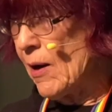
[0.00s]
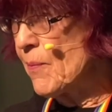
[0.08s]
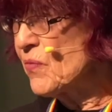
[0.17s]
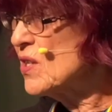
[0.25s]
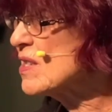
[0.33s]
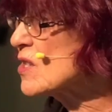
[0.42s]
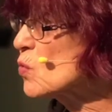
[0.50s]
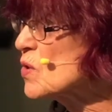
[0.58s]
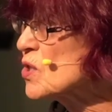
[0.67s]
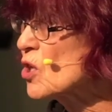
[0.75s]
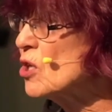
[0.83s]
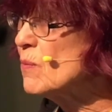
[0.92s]
This was
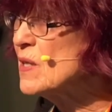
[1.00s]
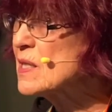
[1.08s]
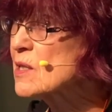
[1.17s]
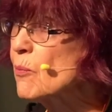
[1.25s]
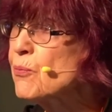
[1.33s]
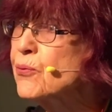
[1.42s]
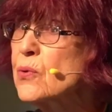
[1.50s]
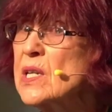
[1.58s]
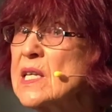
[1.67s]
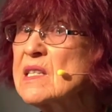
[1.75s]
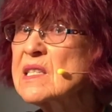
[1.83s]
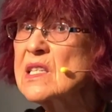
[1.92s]
going to be some
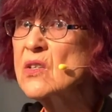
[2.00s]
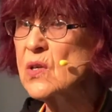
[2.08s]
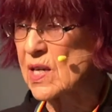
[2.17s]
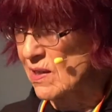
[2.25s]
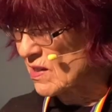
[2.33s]
pretty serious